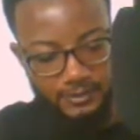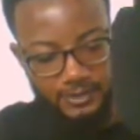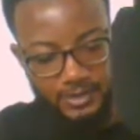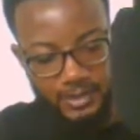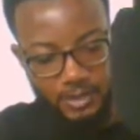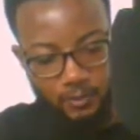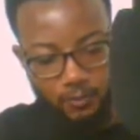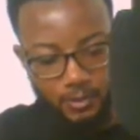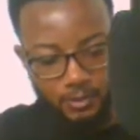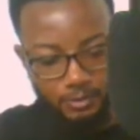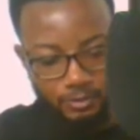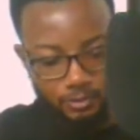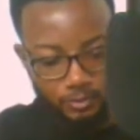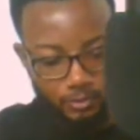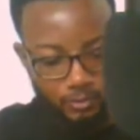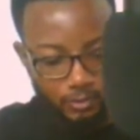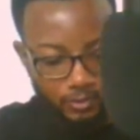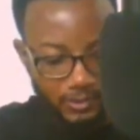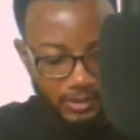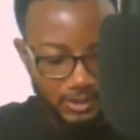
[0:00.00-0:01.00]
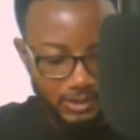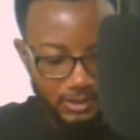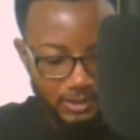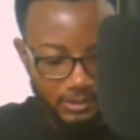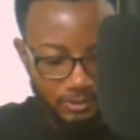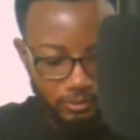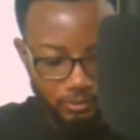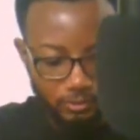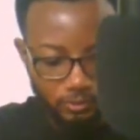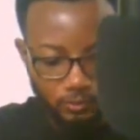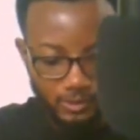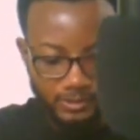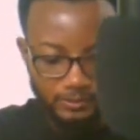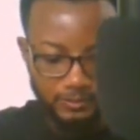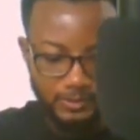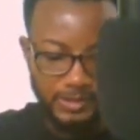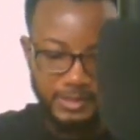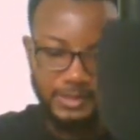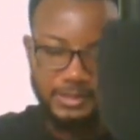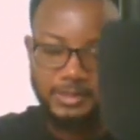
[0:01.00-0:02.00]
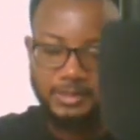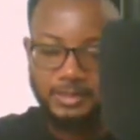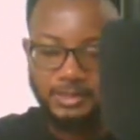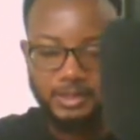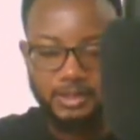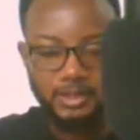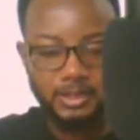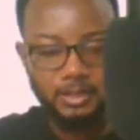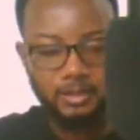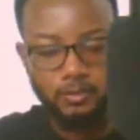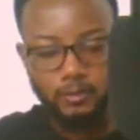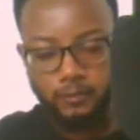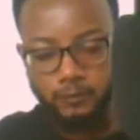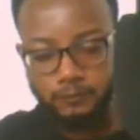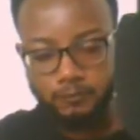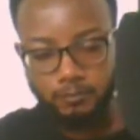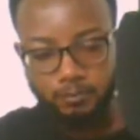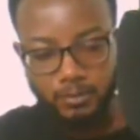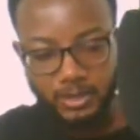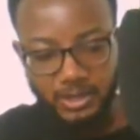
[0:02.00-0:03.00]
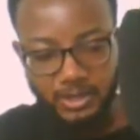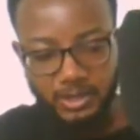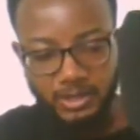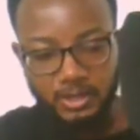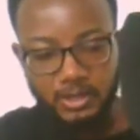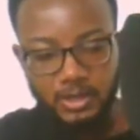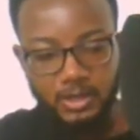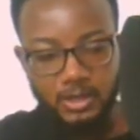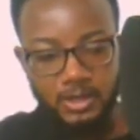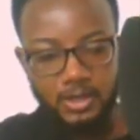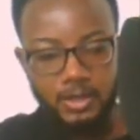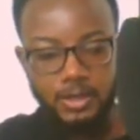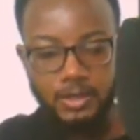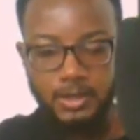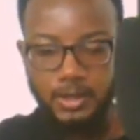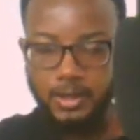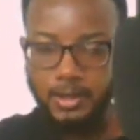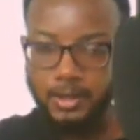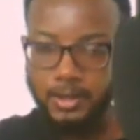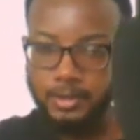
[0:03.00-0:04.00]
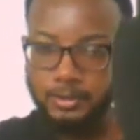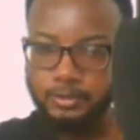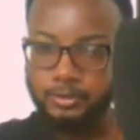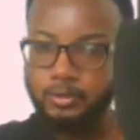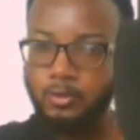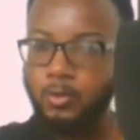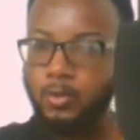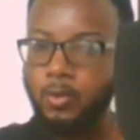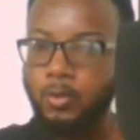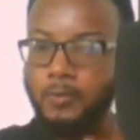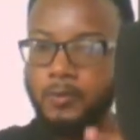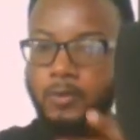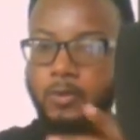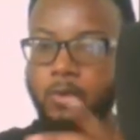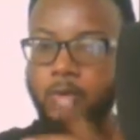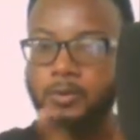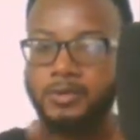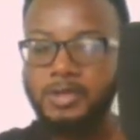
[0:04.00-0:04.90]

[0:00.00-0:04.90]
thing I want you to know that this song was played in the key of B. So all the chords